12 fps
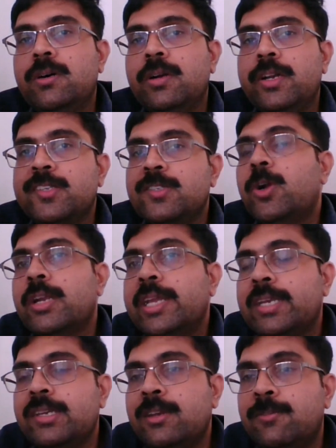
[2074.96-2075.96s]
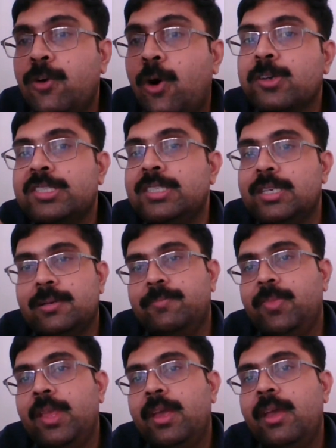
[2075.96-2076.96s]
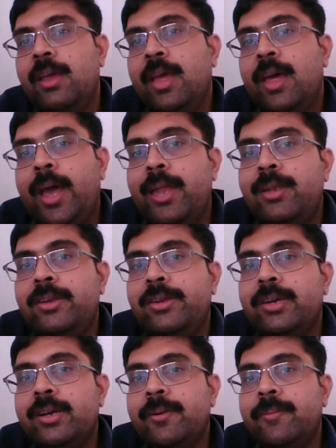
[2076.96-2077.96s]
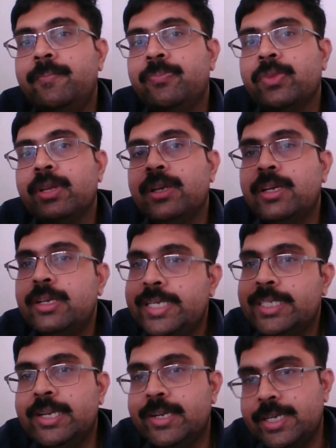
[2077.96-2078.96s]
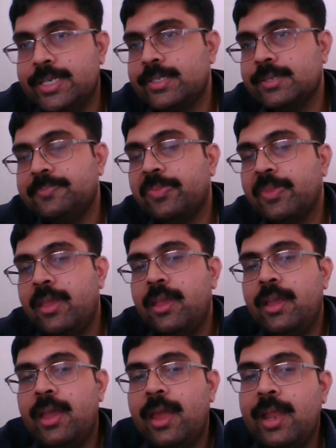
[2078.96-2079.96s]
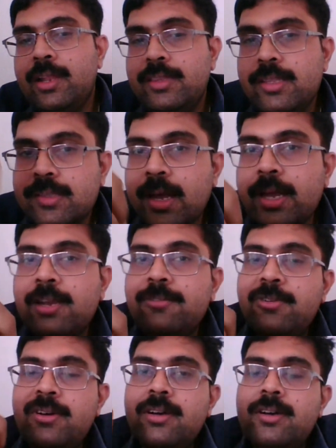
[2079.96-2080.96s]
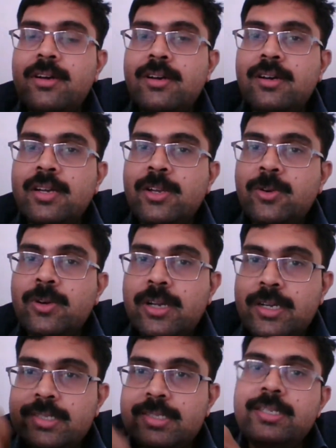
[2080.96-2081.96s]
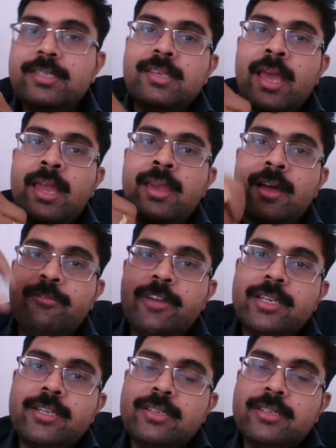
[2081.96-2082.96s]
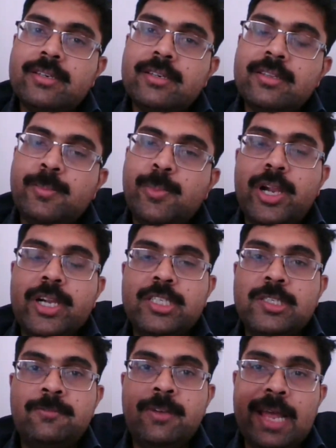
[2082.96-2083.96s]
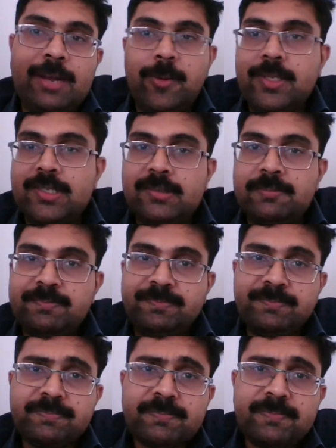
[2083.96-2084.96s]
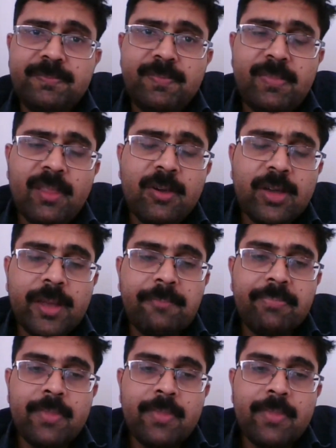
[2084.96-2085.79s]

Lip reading: does not get enough oxygen and degenerates. And this kind of a disease can affect the production of language. Okay.